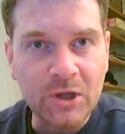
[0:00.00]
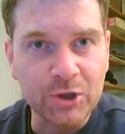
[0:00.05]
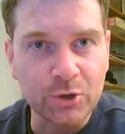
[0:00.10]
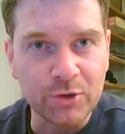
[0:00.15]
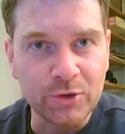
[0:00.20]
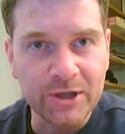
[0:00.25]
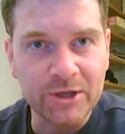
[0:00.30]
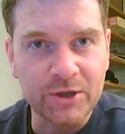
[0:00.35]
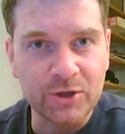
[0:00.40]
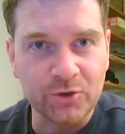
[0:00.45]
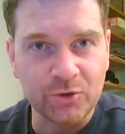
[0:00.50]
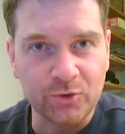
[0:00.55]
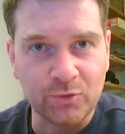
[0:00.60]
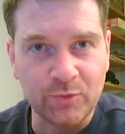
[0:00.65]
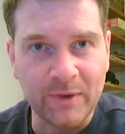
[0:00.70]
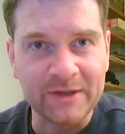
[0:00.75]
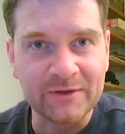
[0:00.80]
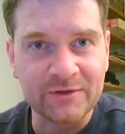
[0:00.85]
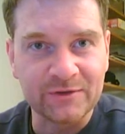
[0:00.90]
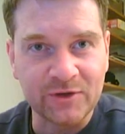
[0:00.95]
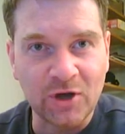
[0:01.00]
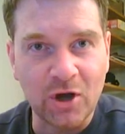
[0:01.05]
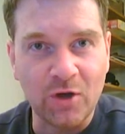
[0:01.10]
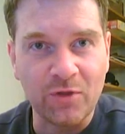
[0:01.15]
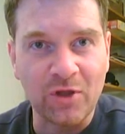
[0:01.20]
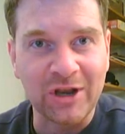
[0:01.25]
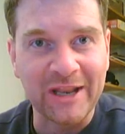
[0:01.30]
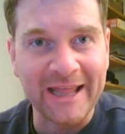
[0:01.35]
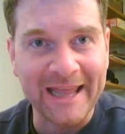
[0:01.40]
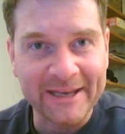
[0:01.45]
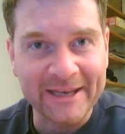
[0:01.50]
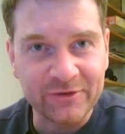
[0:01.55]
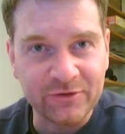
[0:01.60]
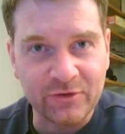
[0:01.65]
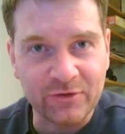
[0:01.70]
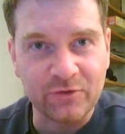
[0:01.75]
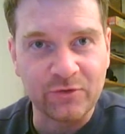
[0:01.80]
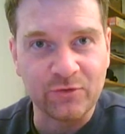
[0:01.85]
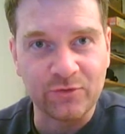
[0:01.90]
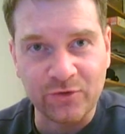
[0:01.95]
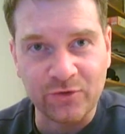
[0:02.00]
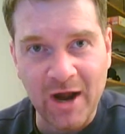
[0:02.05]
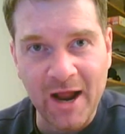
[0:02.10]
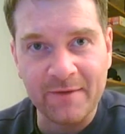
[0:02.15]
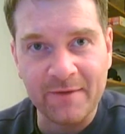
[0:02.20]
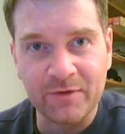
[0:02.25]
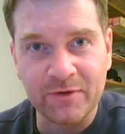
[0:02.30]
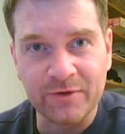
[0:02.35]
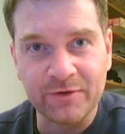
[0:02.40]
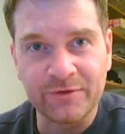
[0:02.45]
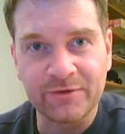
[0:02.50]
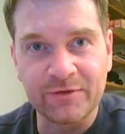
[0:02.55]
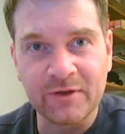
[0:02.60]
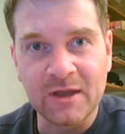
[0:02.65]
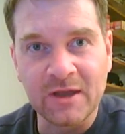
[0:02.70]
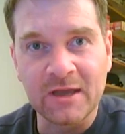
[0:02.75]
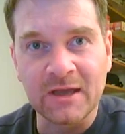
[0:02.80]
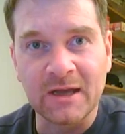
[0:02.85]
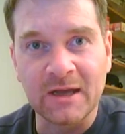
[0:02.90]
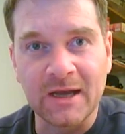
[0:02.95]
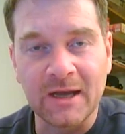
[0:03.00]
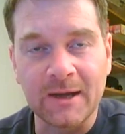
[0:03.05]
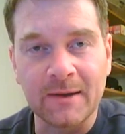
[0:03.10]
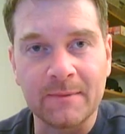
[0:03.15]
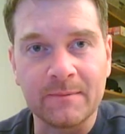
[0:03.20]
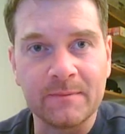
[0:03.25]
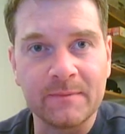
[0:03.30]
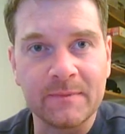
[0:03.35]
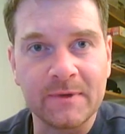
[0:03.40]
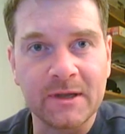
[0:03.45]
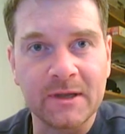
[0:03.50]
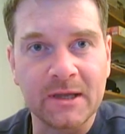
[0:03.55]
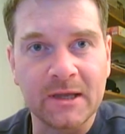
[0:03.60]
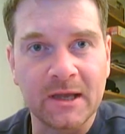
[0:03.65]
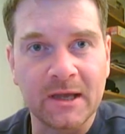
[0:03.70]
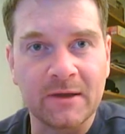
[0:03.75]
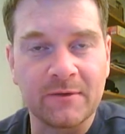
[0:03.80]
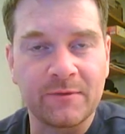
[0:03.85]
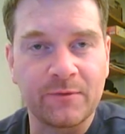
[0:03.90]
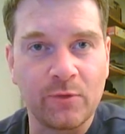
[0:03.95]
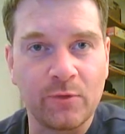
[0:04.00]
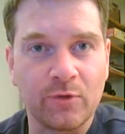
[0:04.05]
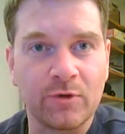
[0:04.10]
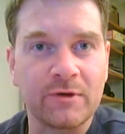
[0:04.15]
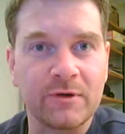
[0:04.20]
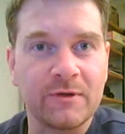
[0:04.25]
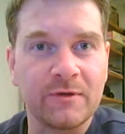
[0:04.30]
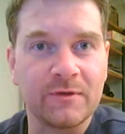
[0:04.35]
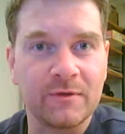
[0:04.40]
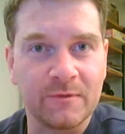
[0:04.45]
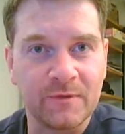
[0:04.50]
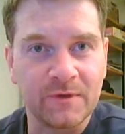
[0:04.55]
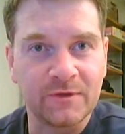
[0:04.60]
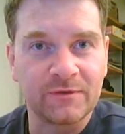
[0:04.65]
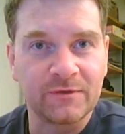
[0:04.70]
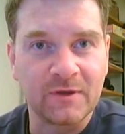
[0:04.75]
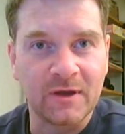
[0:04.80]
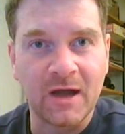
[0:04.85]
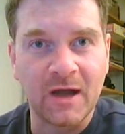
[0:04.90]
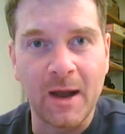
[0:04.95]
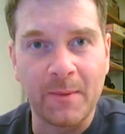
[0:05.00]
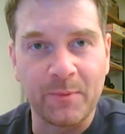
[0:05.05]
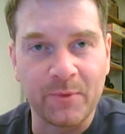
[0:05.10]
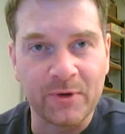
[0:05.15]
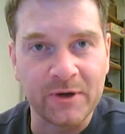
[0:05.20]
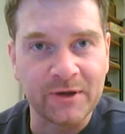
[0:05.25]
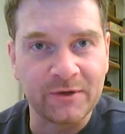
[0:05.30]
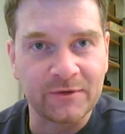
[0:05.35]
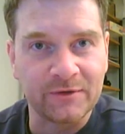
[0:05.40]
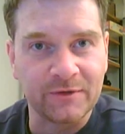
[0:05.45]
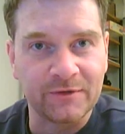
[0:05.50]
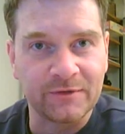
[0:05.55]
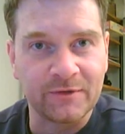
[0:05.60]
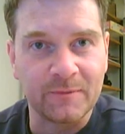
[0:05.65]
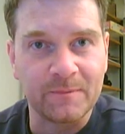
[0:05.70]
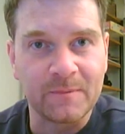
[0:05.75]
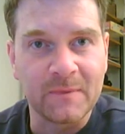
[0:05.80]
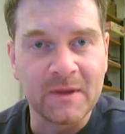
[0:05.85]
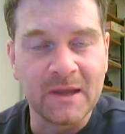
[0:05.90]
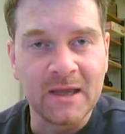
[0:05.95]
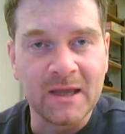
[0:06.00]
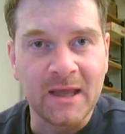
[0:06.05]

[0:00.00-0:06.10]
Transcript: you need to install the latest drivers um, uh, for the Vista operating system.